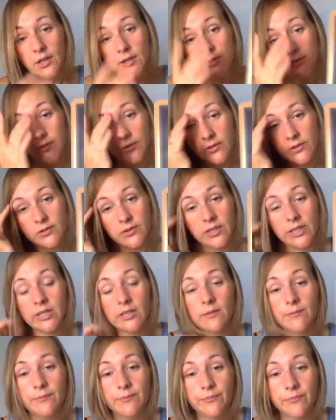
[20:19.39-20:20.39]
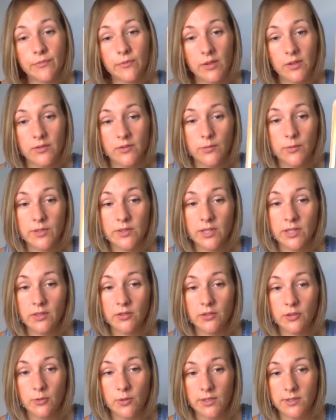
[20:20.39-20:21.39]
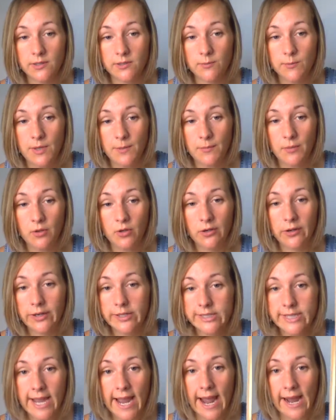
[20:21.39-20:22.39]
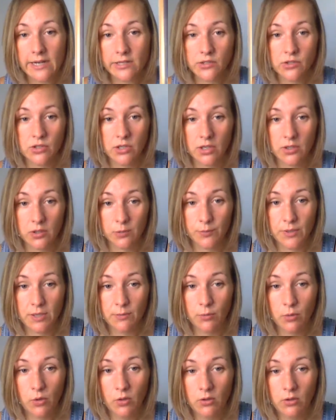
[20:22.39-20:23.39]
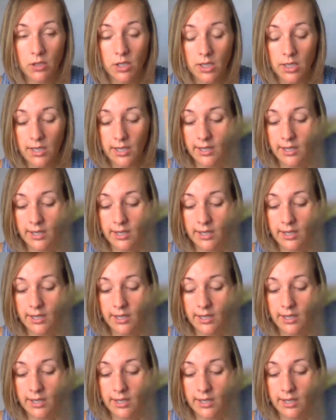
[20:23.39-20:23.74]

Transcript: So this is like, this is what's hidden to us, is people are attached to other people